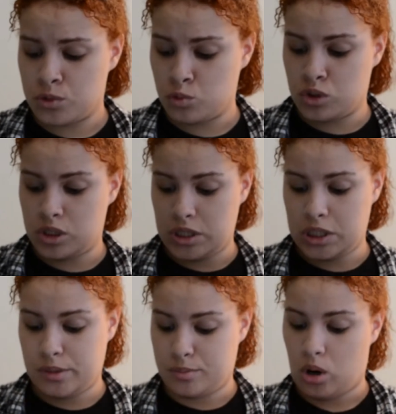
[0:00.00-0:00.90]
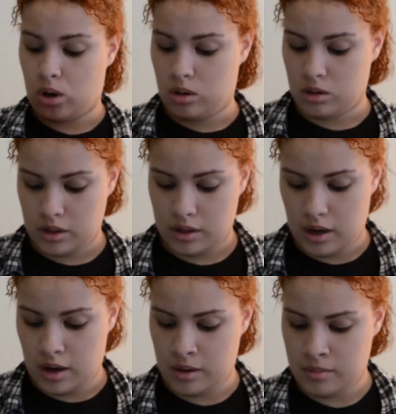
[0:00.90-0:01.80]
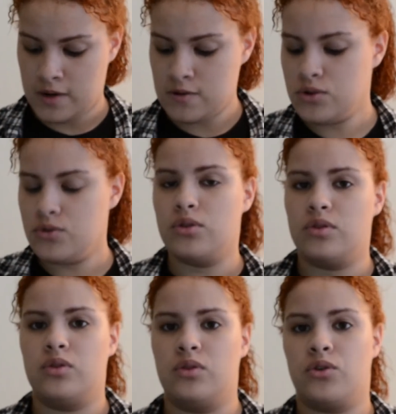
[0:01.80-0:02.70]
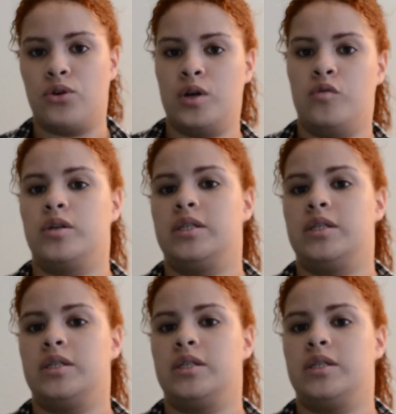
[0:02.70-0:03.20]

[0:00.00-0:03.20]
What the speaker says: are really small. I would do 31